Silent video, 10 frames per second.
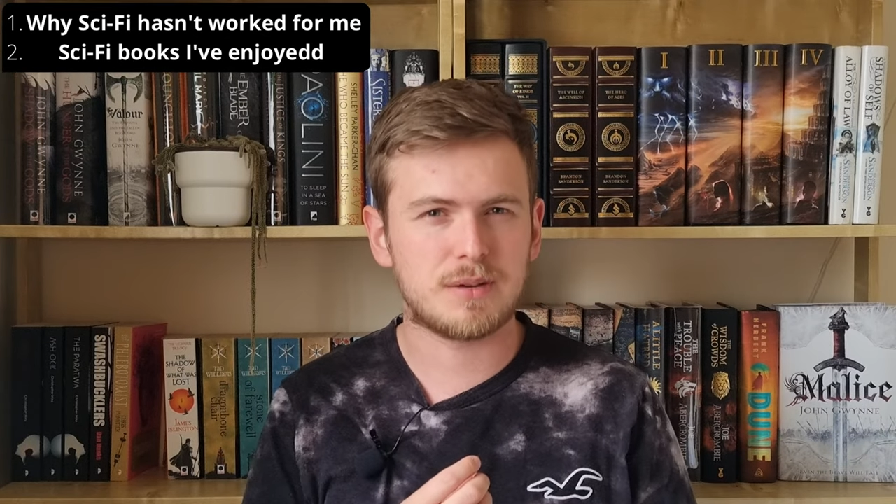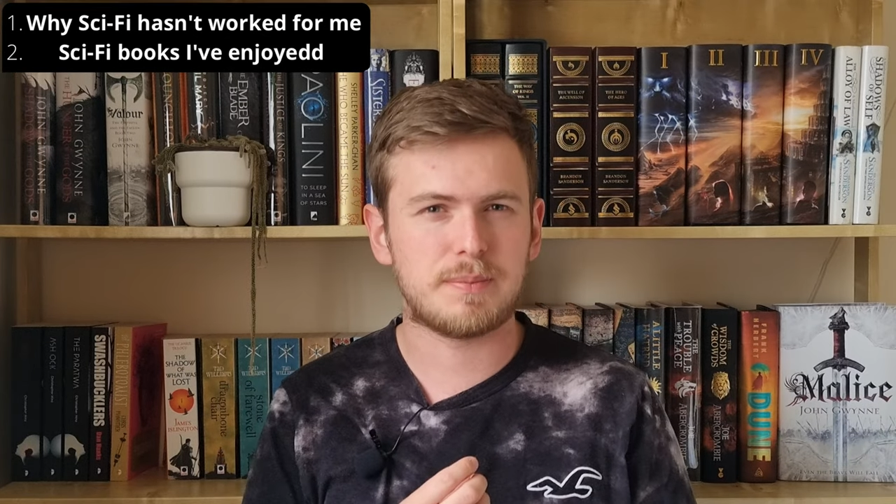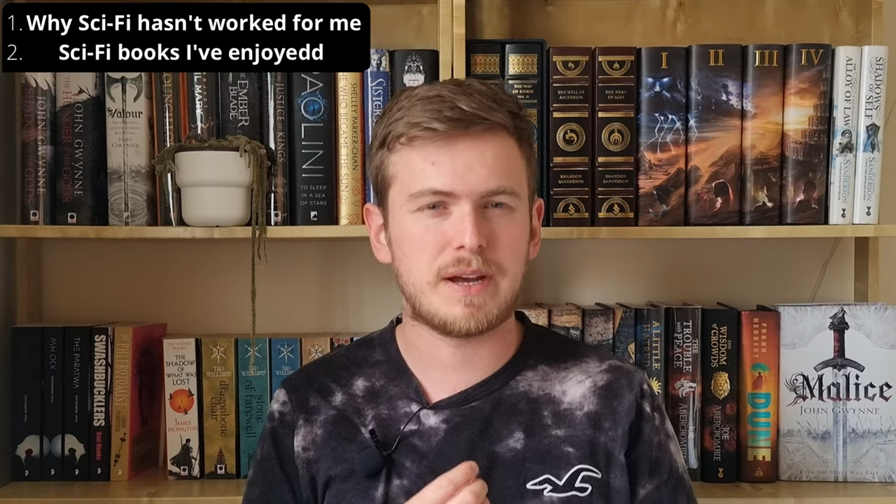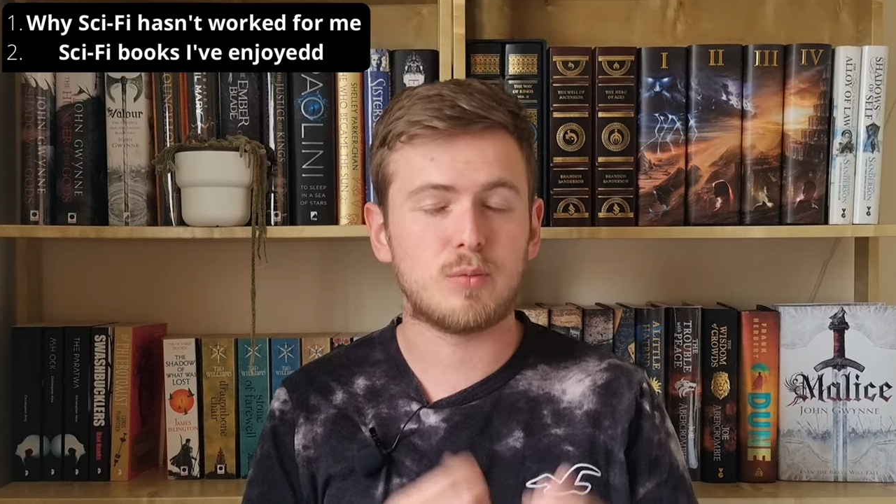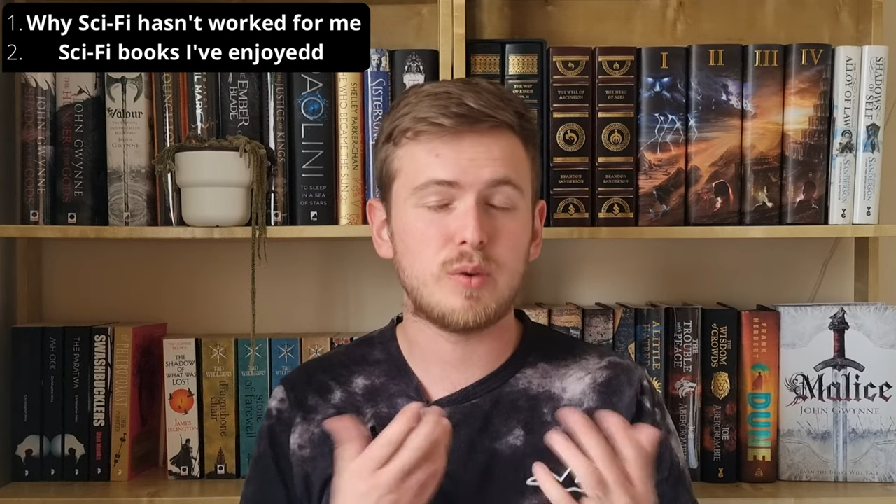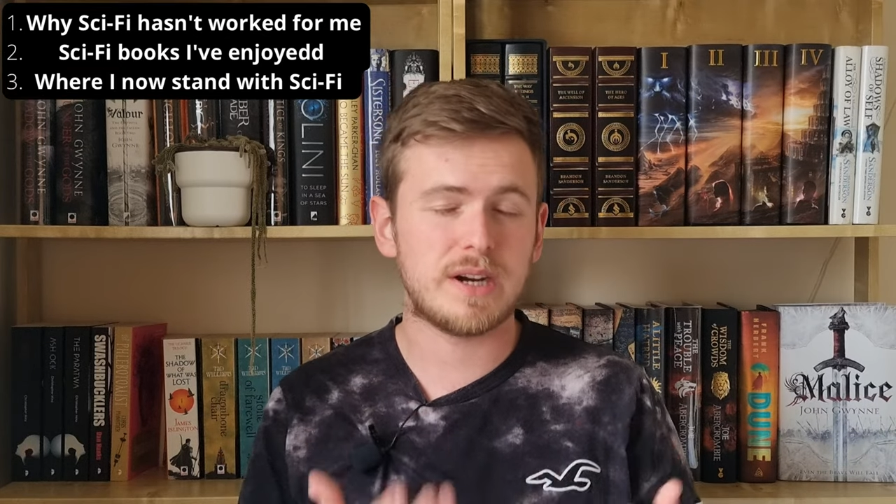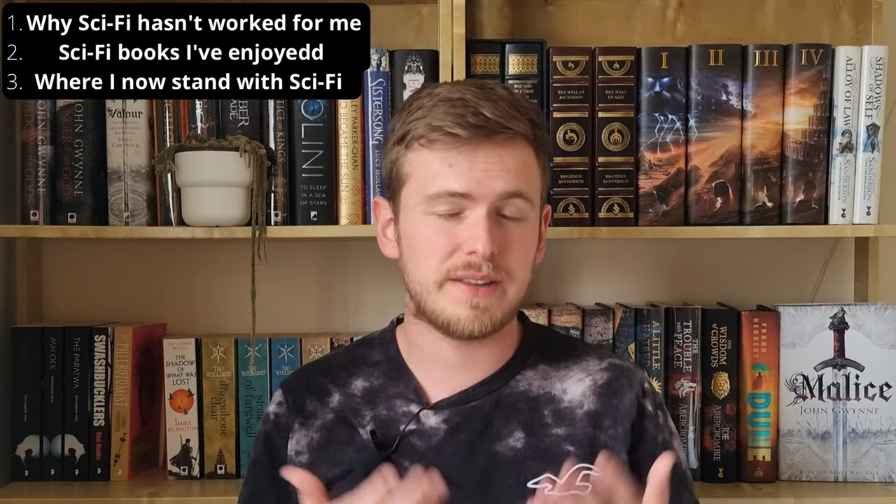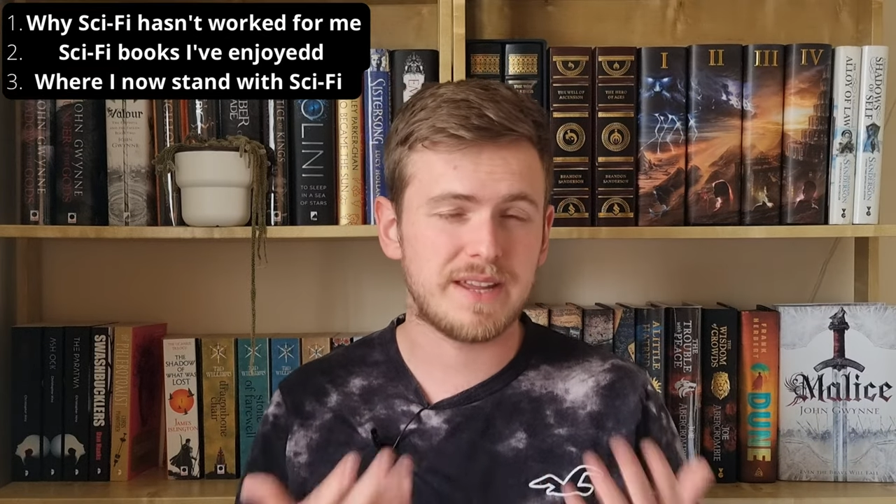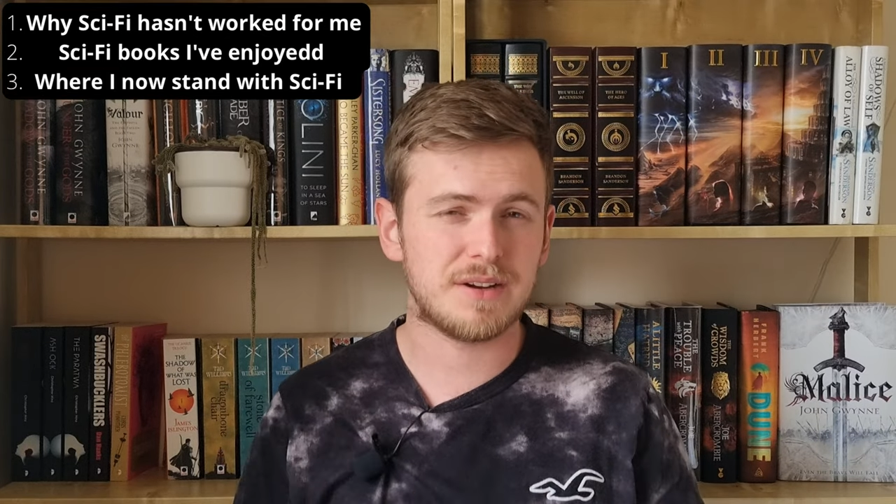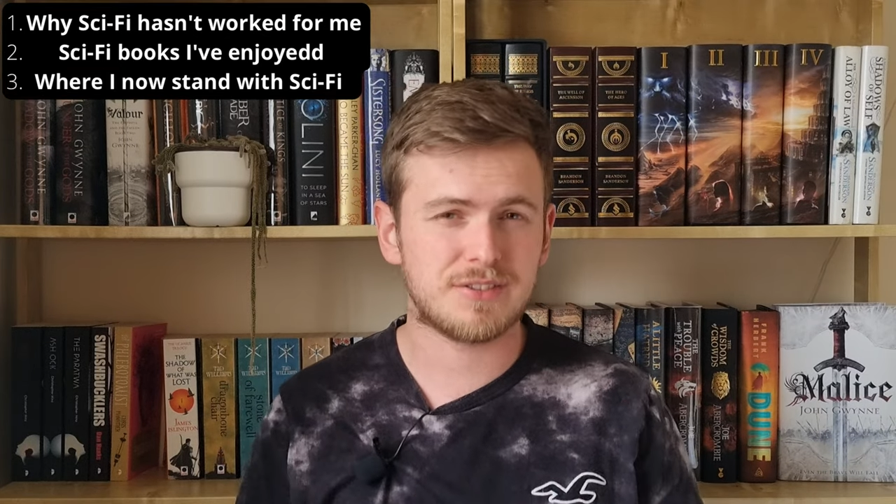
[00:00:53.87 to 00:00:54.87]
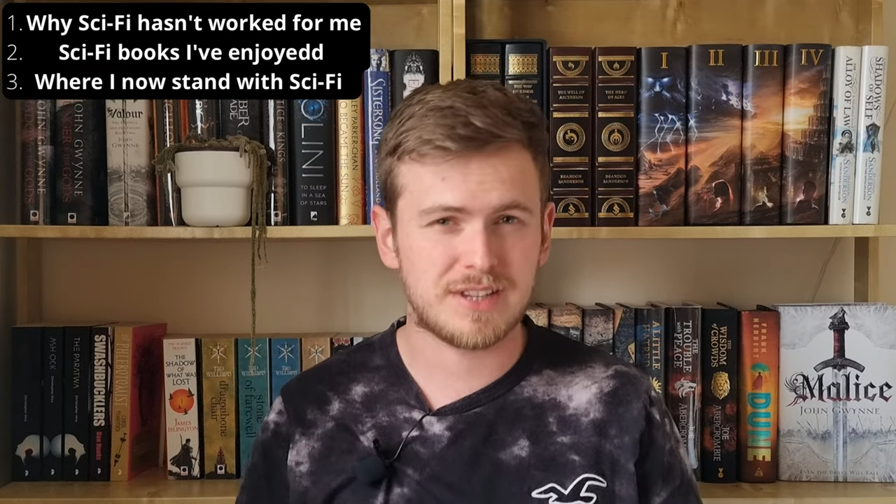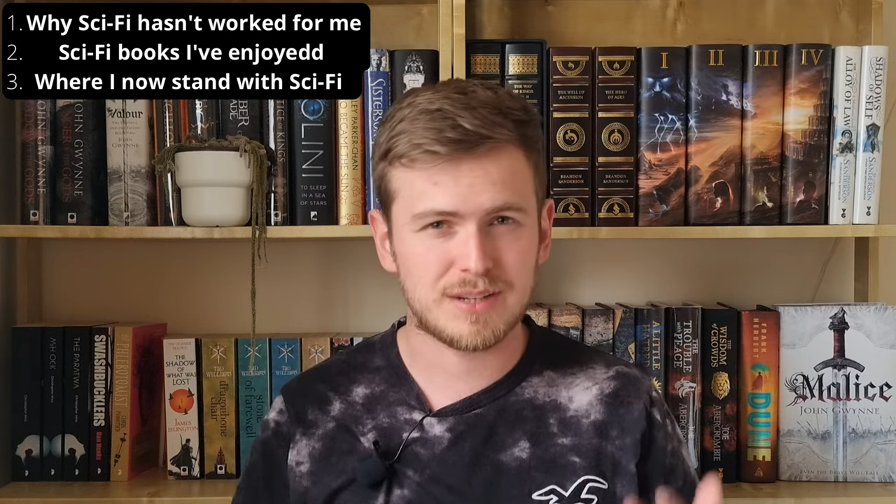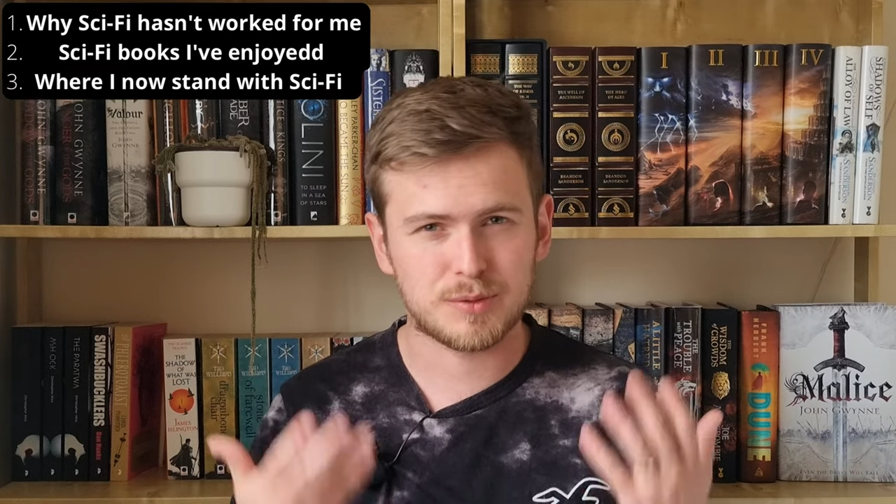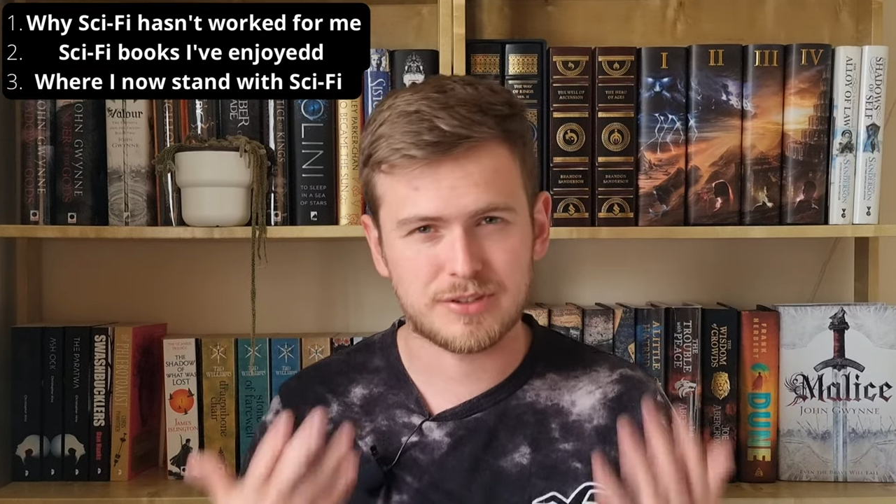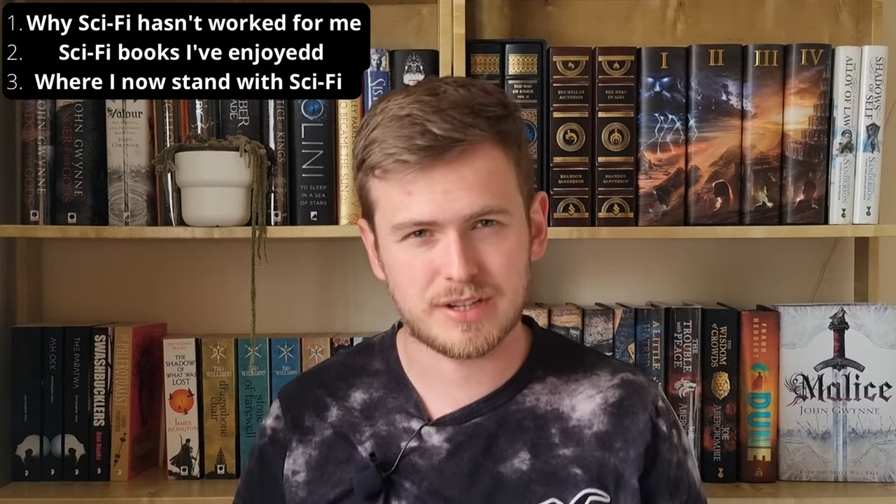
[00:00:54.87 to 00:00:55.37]
about where I now
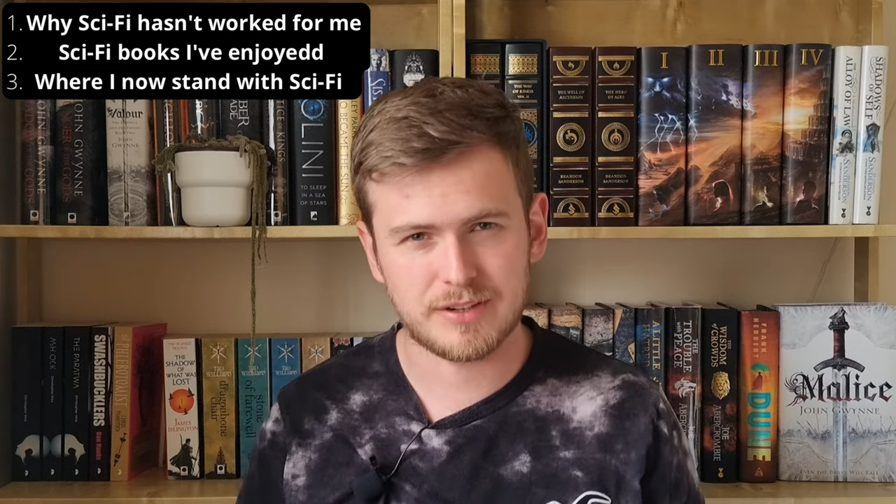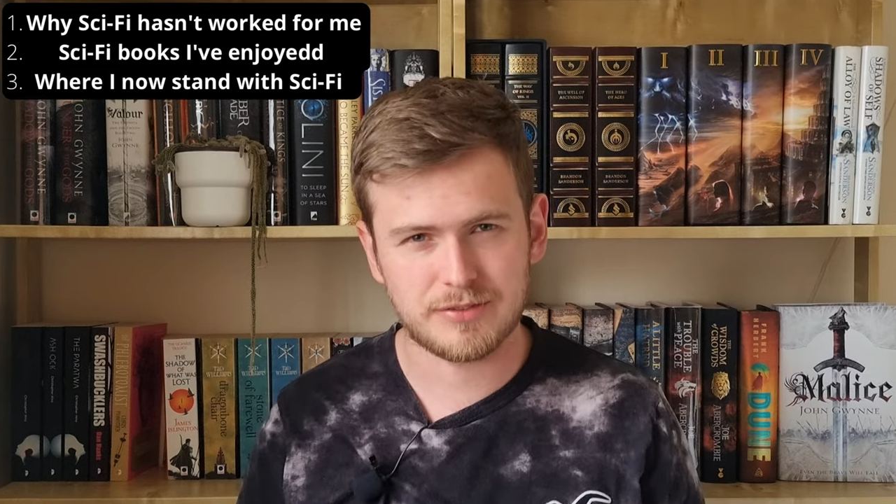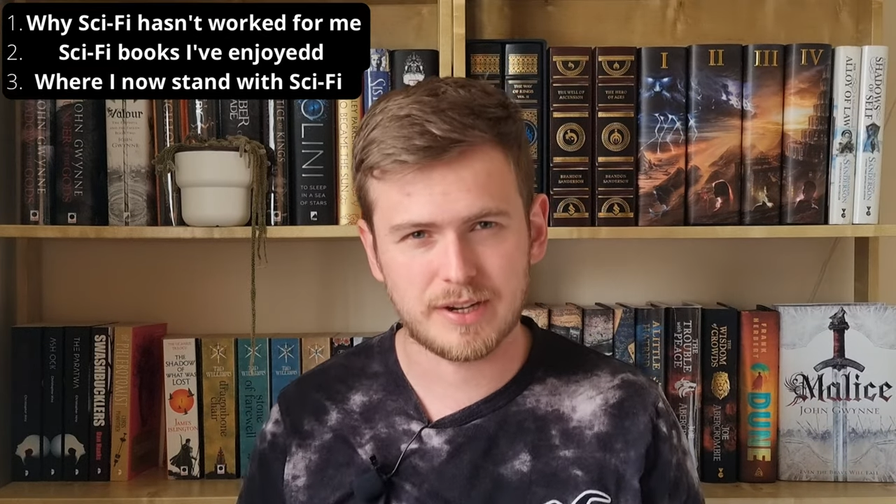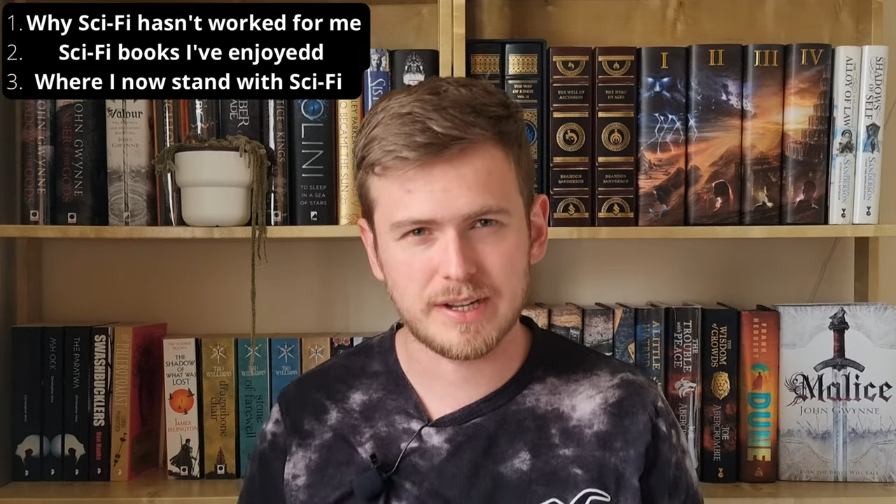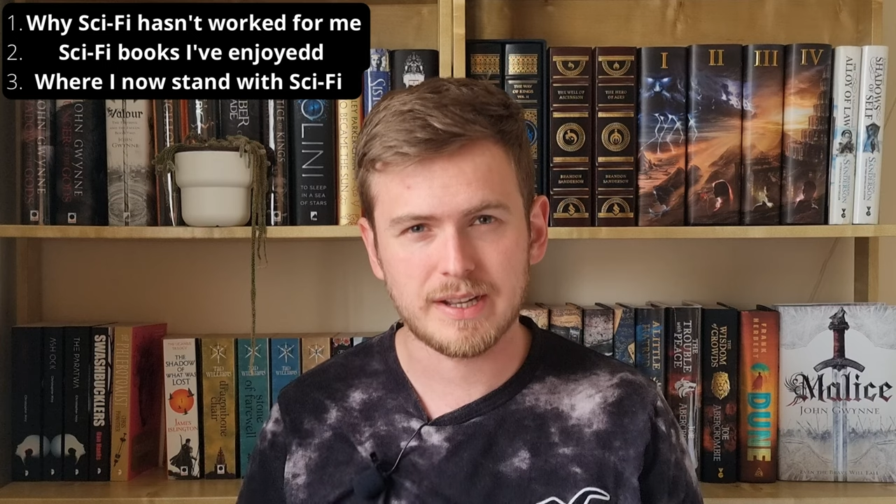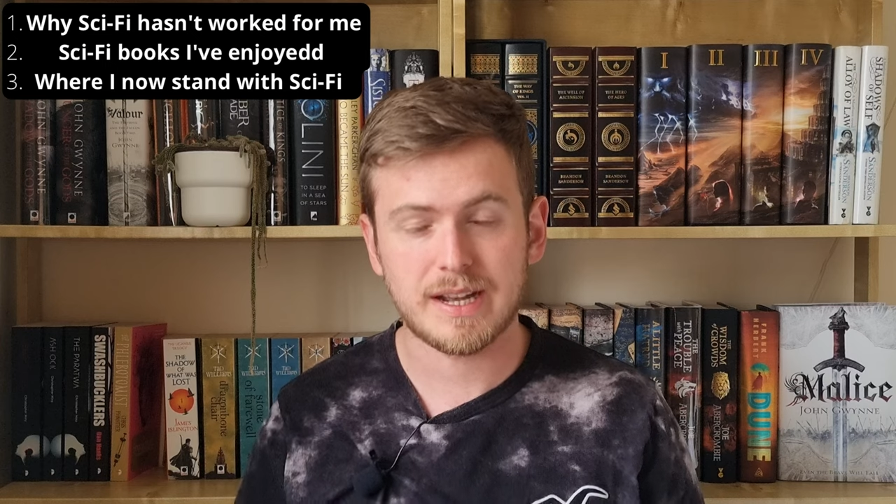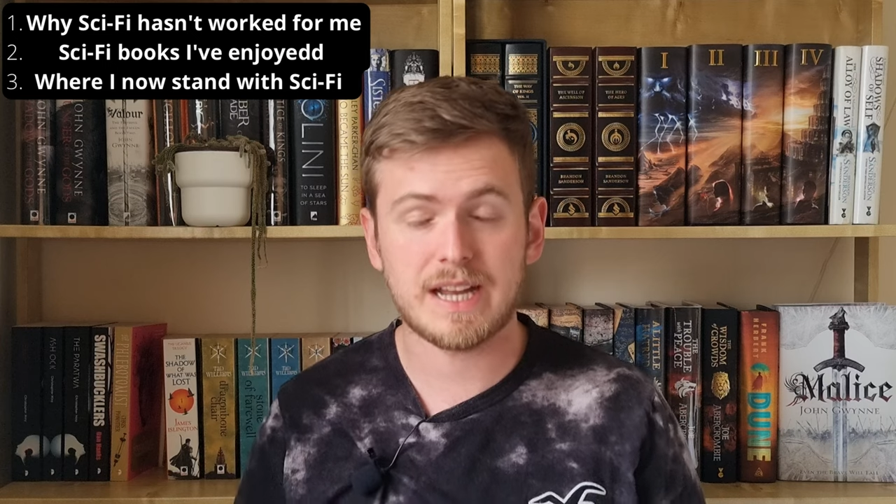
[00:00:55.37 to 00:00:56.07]
stand with sci-fi